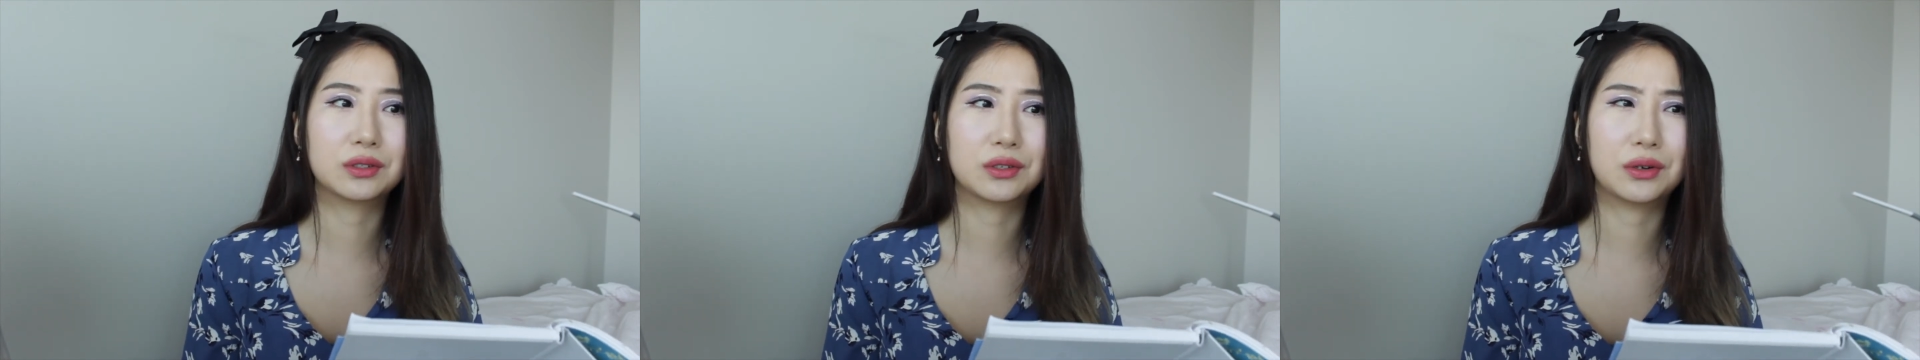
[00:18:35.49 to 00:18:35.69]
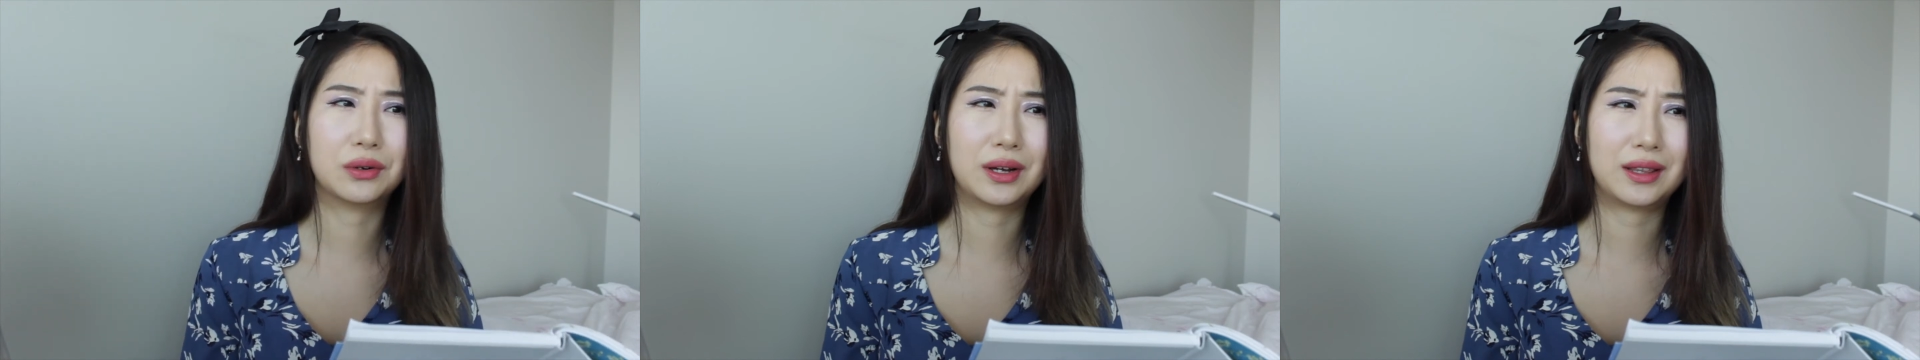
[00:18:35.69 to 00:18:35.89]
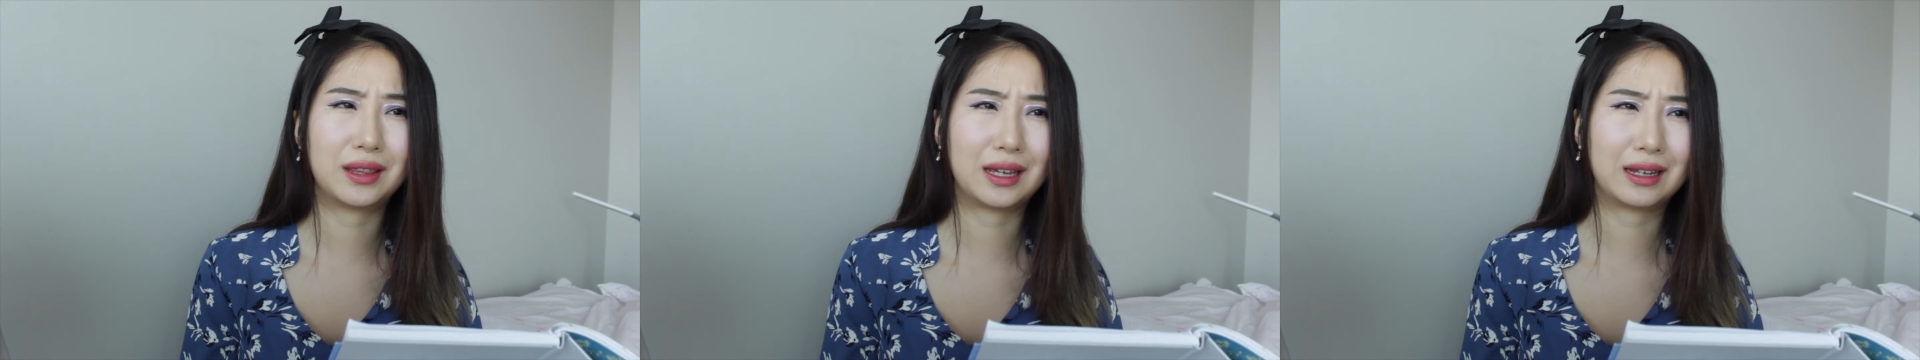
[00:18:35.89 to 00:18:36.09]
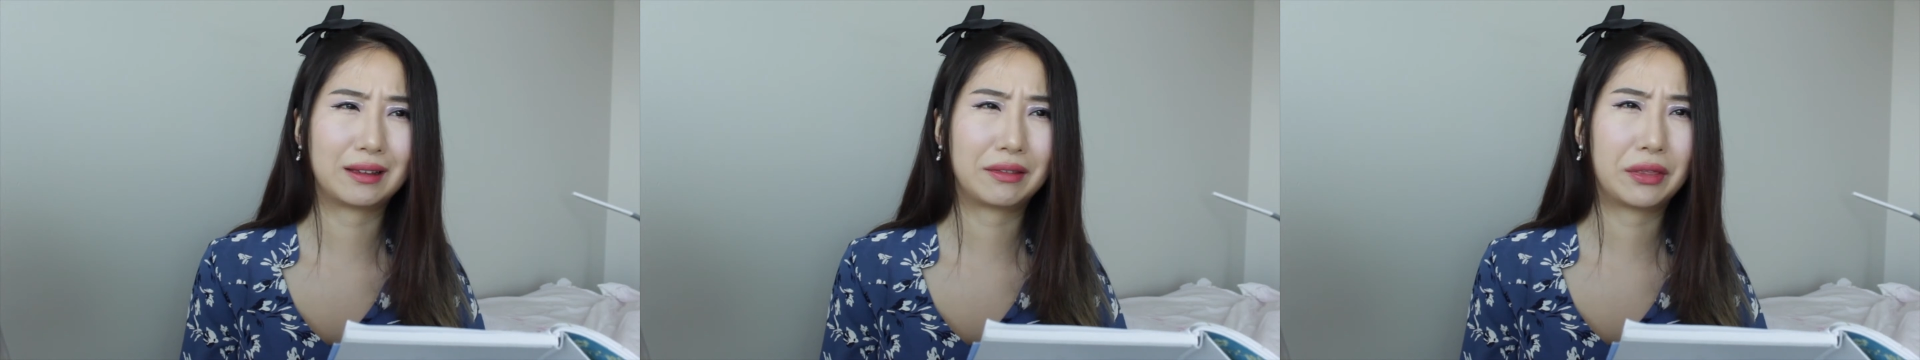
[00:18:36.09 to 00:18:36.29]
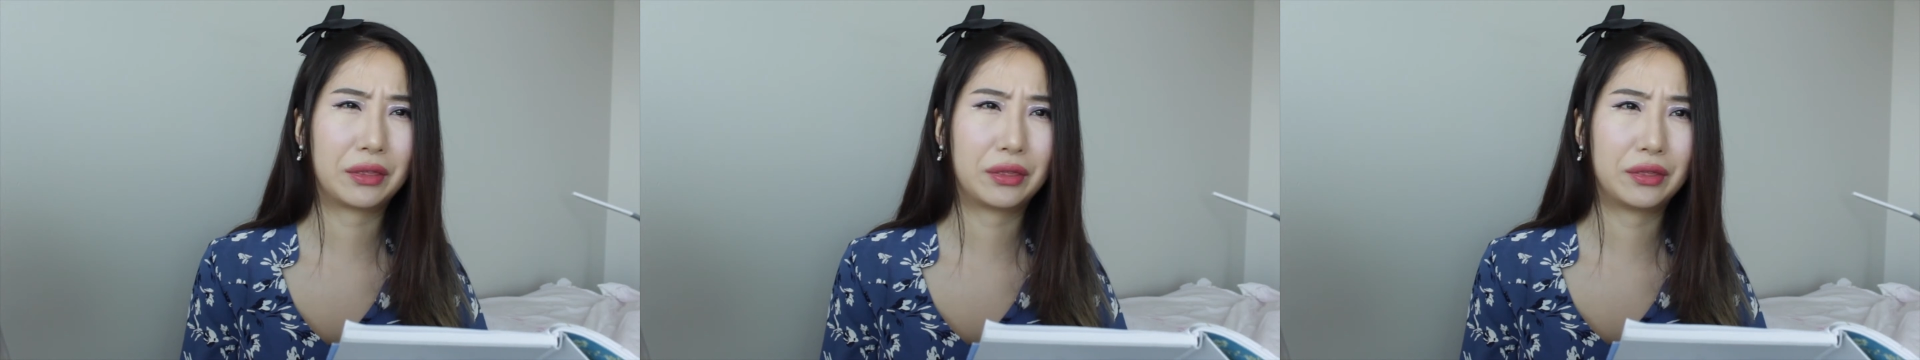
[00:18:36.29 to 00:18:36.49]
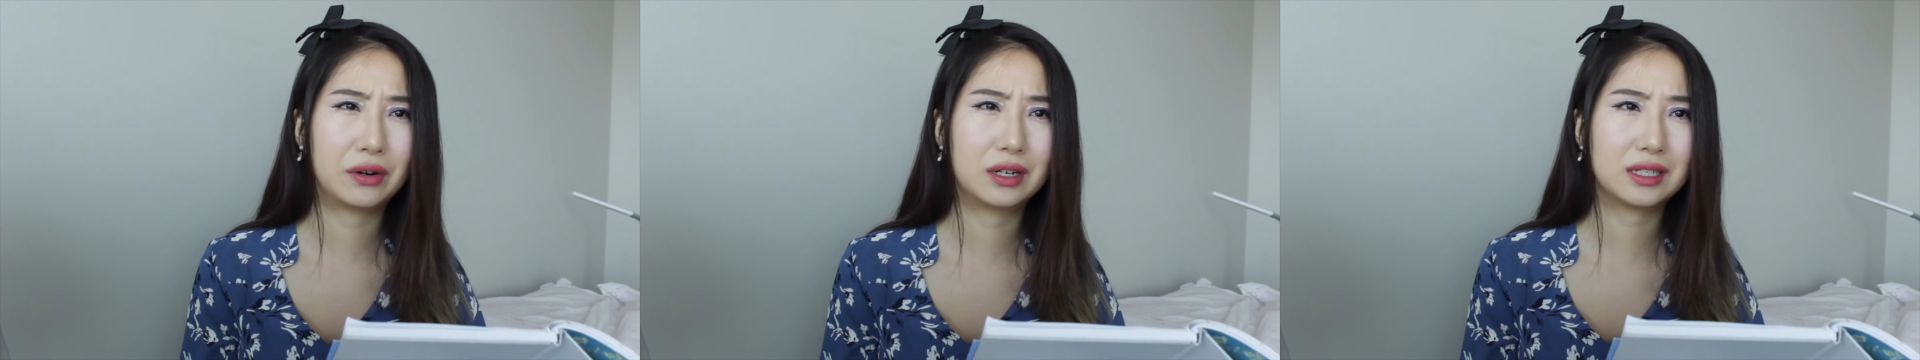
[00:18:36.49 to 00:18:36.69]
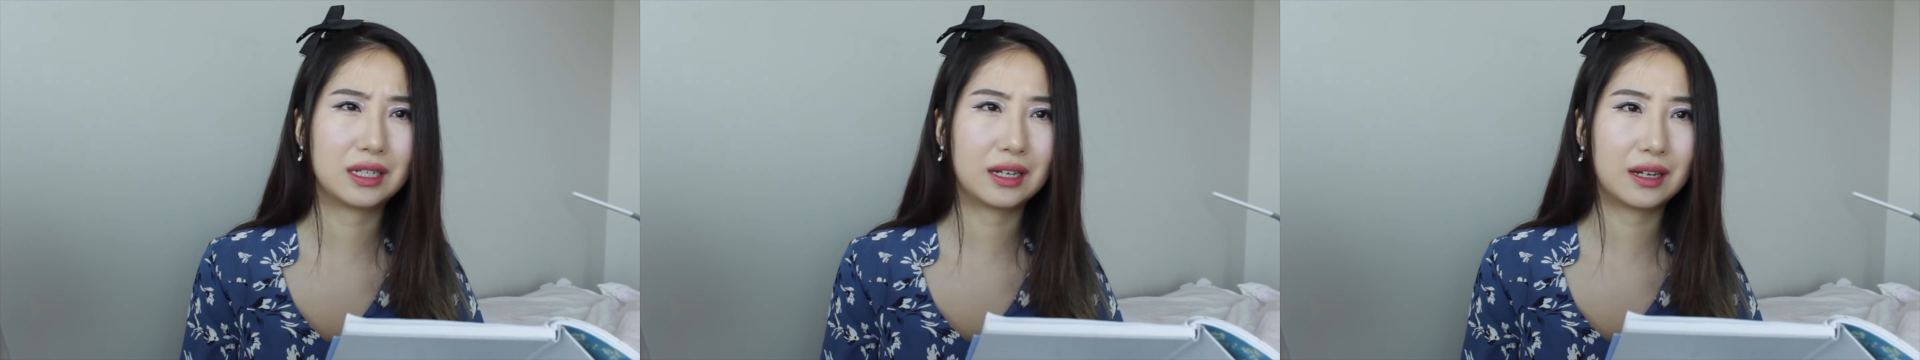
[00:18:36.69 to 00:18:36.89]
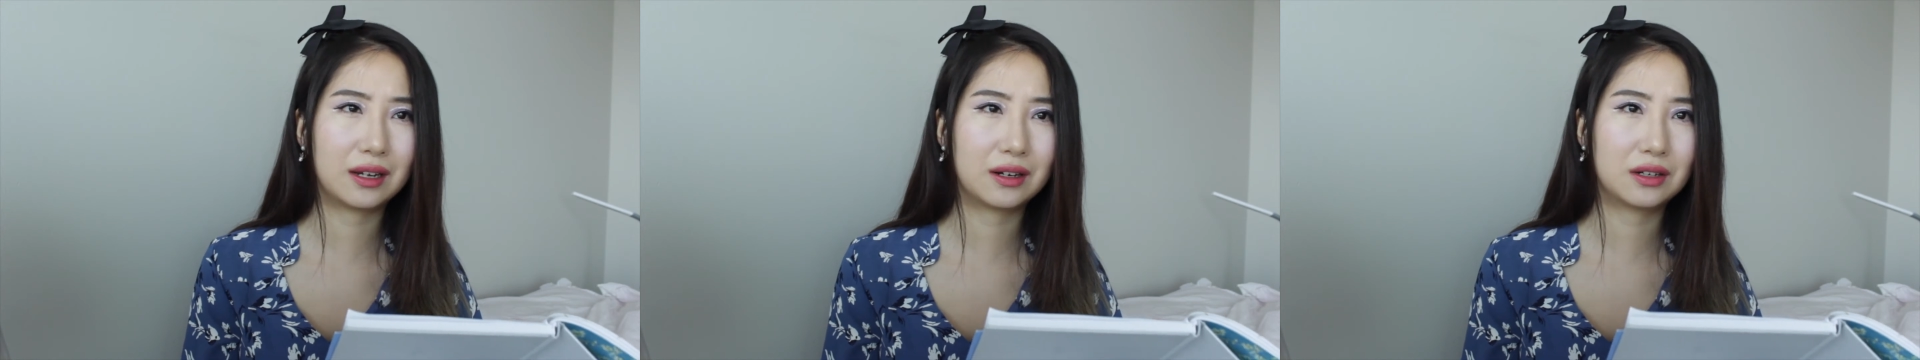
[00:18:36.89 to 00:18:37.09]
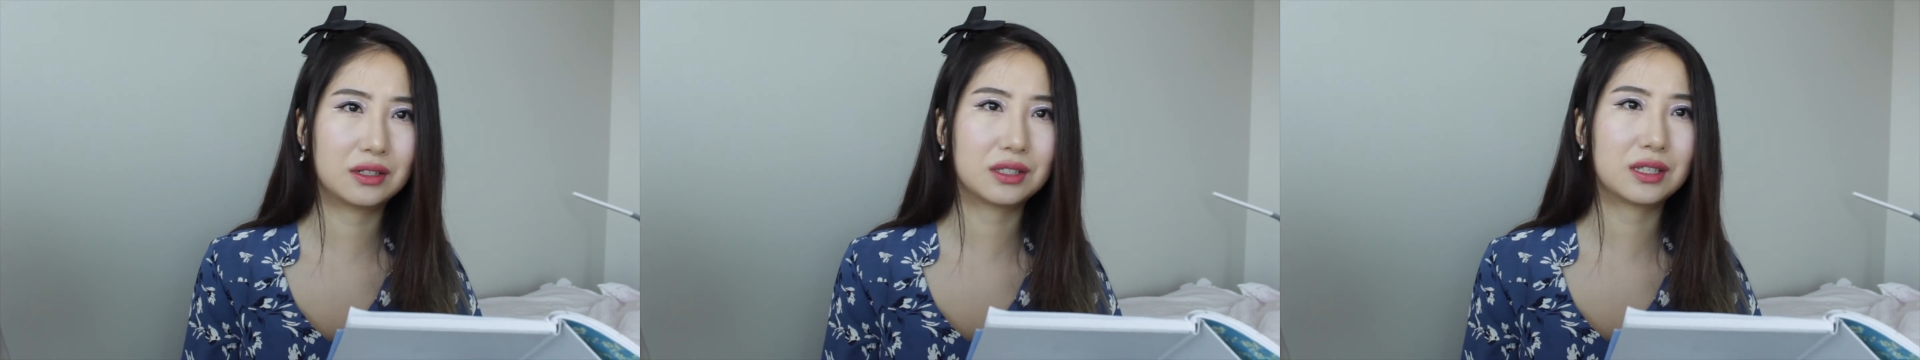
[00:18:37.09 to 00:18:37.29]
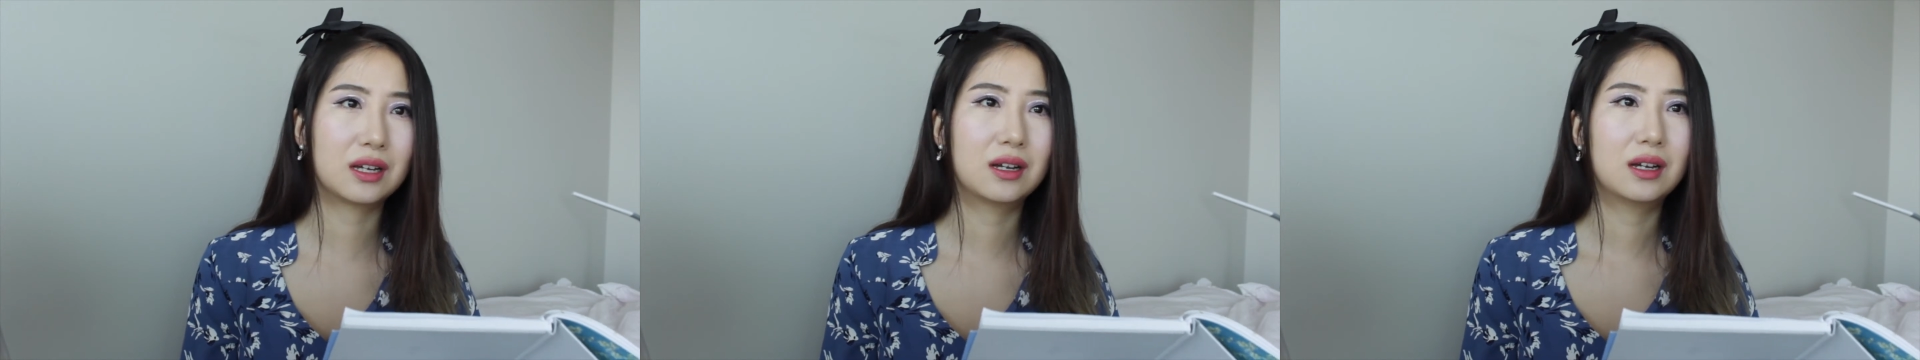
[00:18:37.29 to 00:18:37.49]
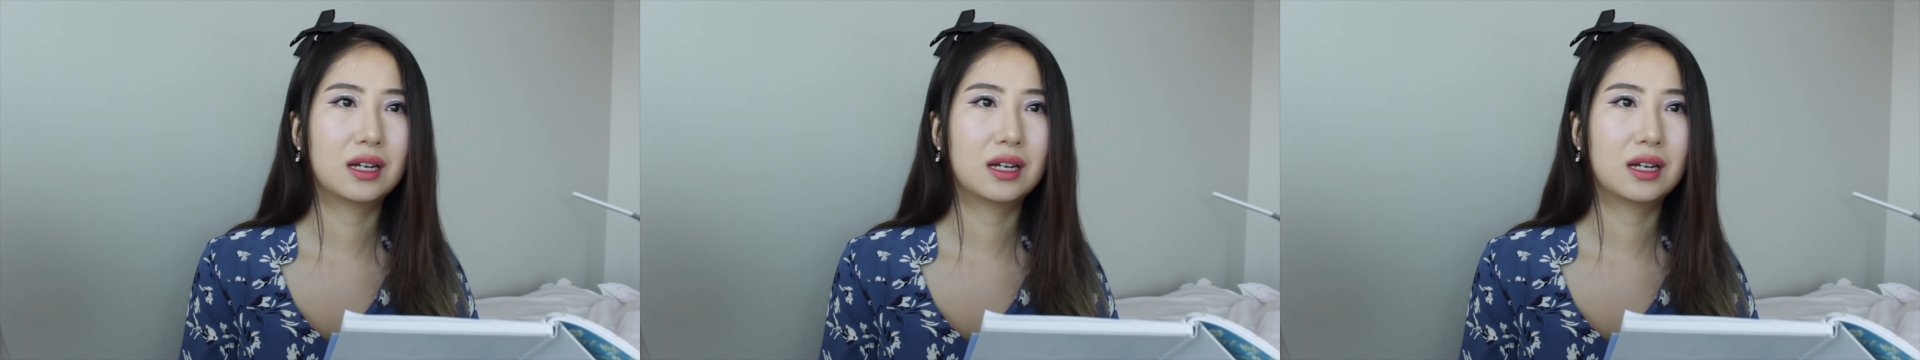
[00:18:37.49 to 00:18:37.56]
so I think 13 years.